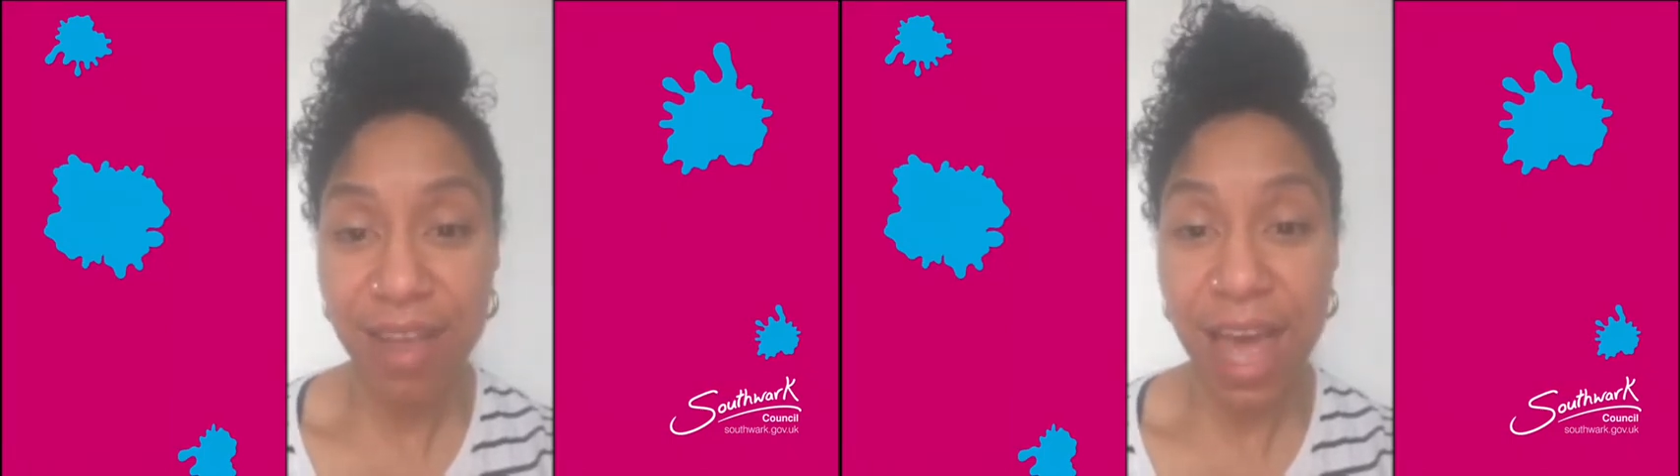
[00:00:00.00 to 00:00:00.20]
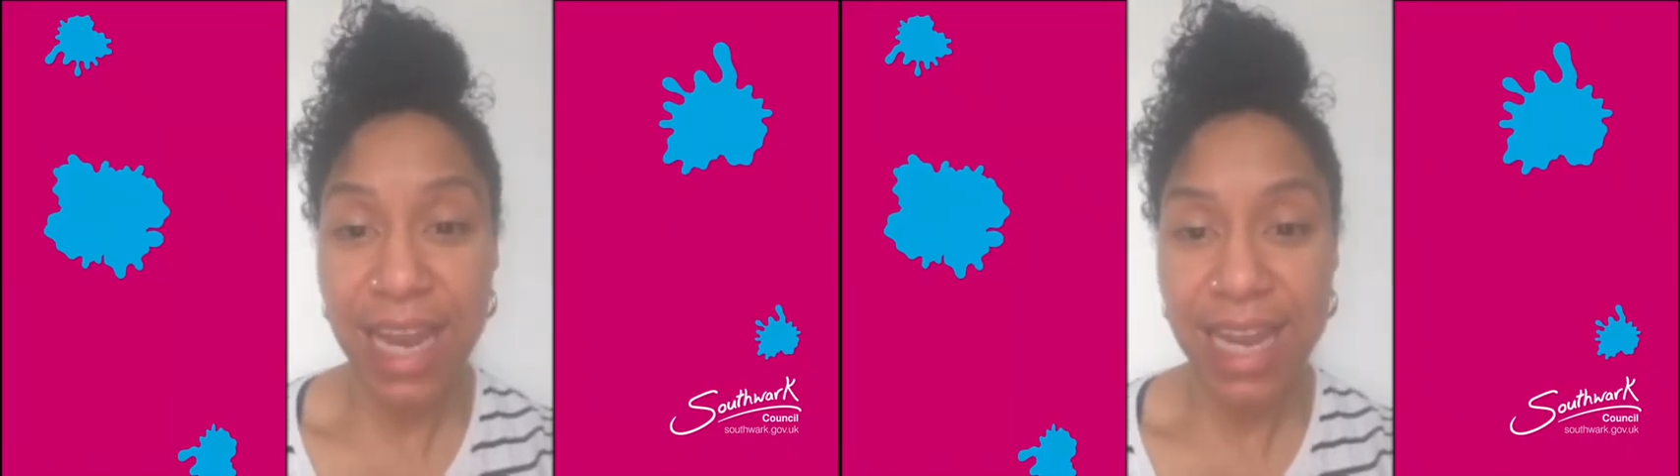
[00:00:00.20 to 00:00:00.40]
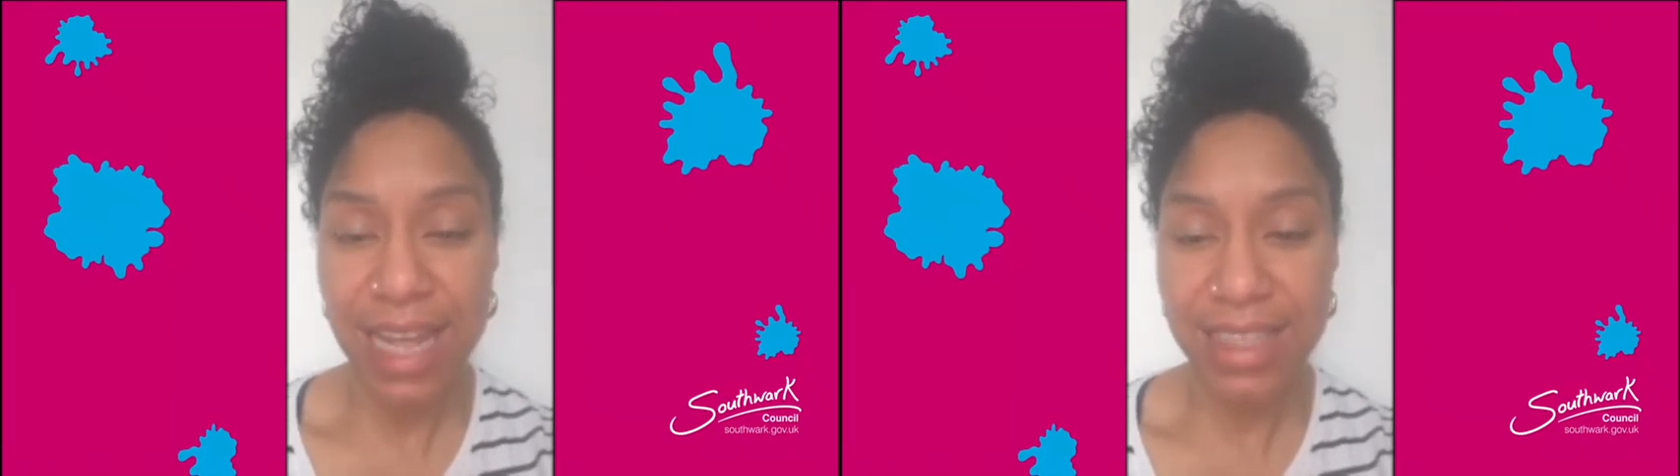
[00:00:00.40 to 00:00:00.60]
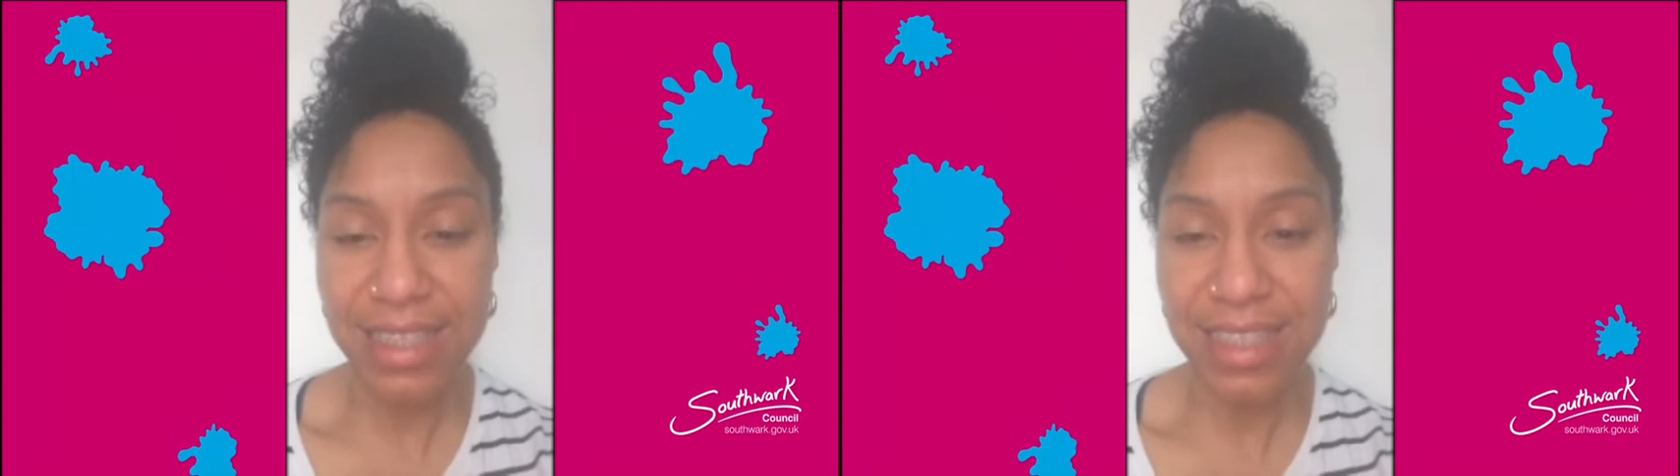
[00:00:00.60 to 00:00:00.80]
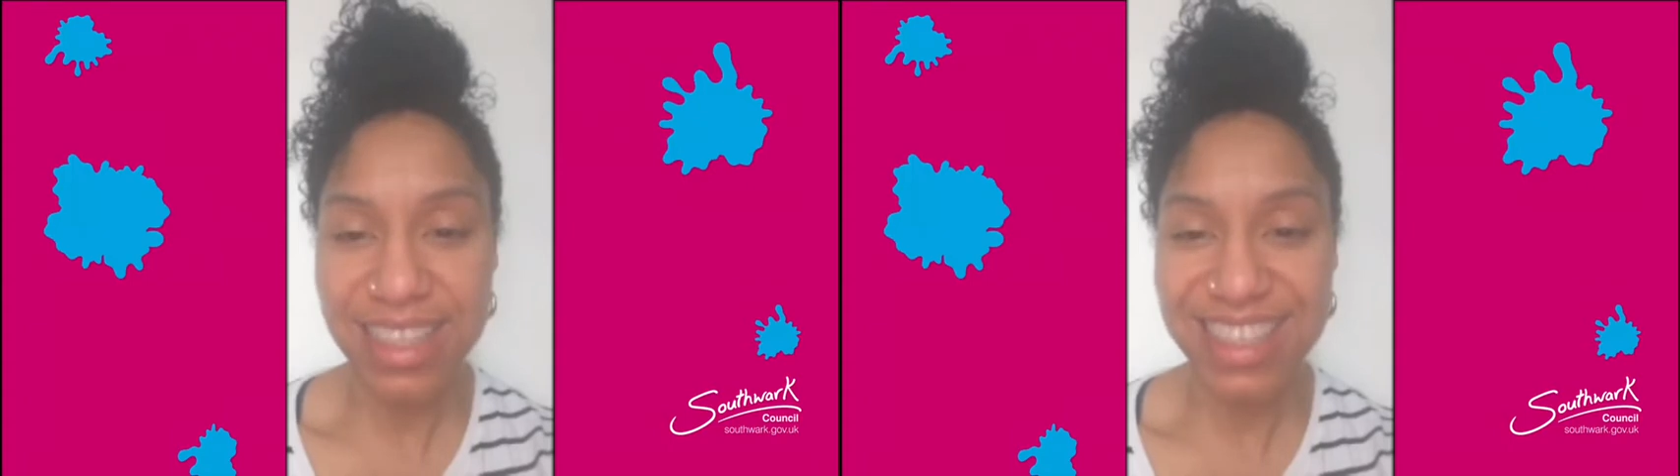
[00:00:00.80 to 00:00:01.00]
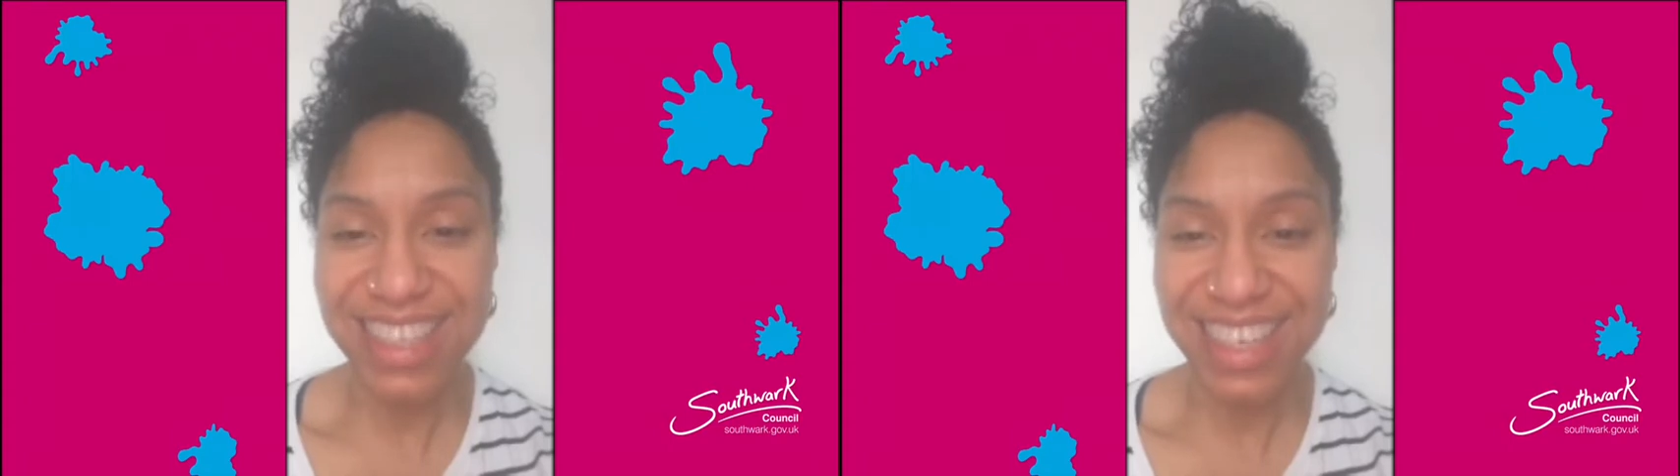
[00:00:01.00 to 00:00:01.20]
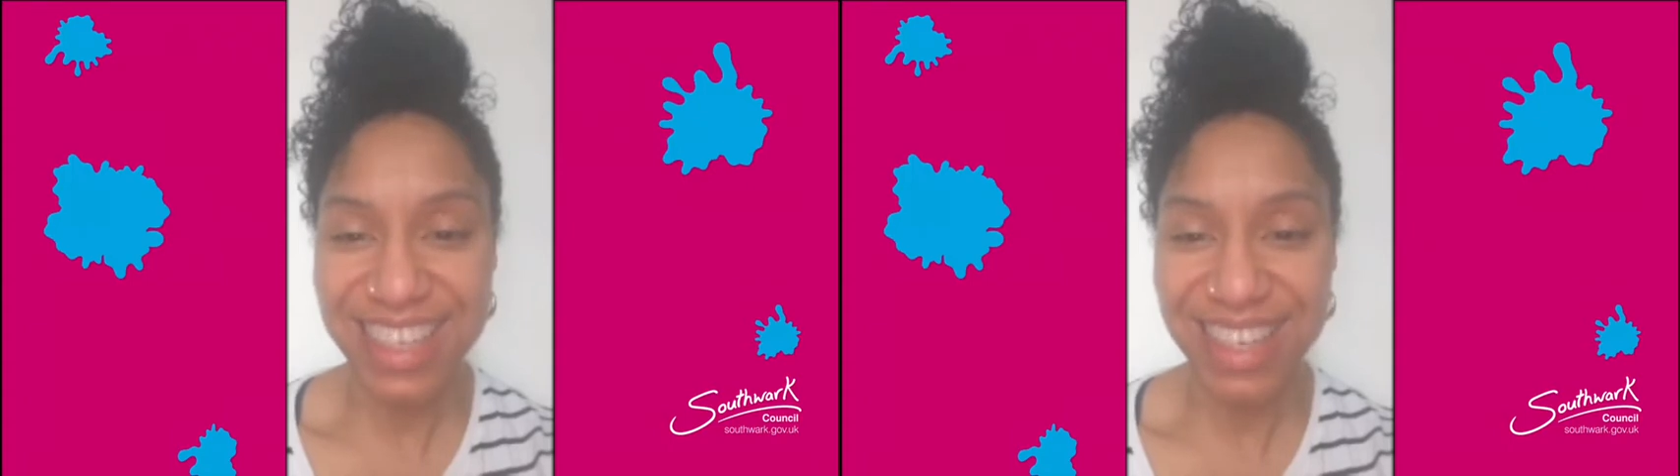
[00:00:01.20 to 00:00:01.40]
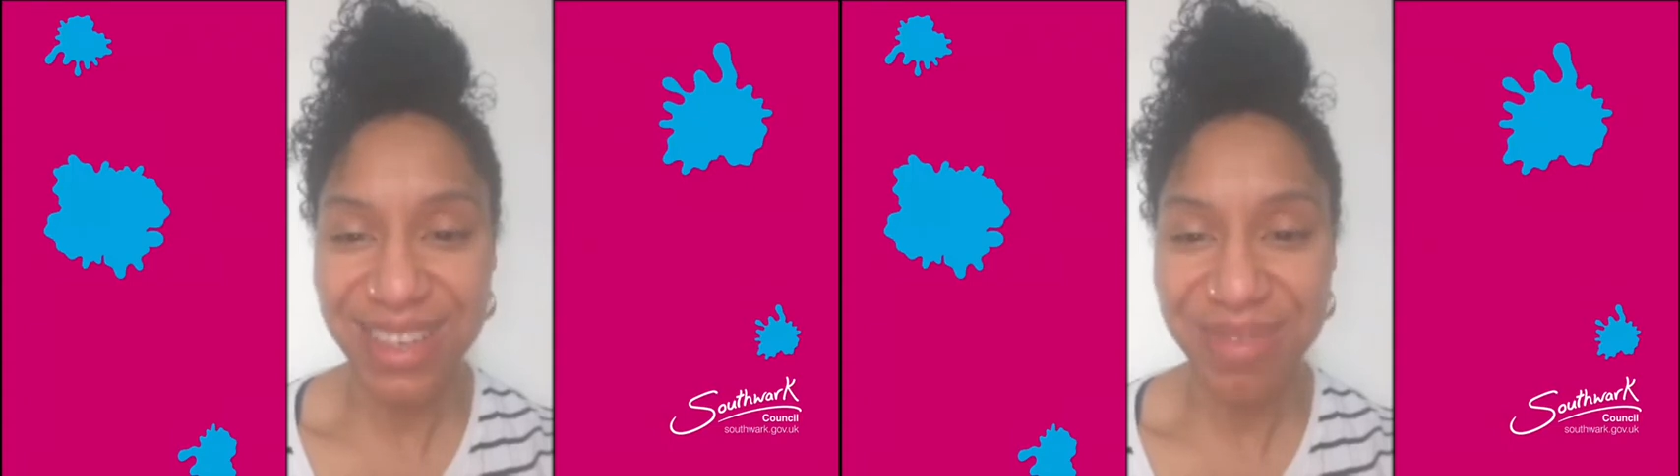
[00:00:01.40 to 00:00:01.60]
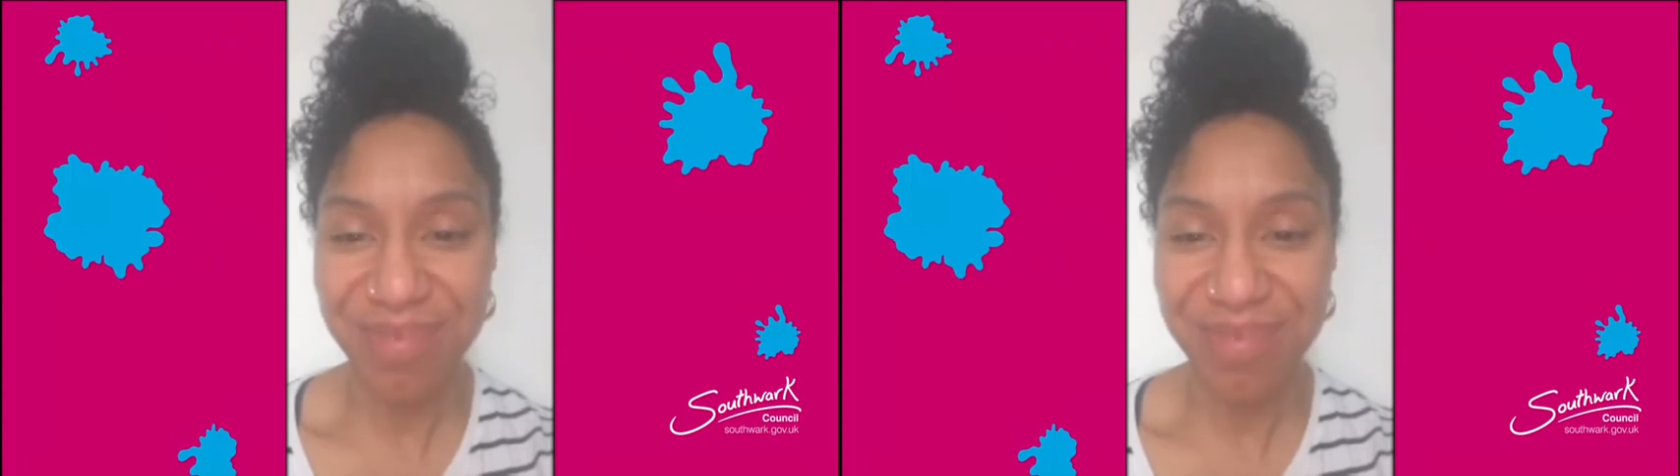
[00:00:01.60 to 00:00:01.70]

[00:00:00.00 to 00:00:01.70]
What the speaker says: and let's continue.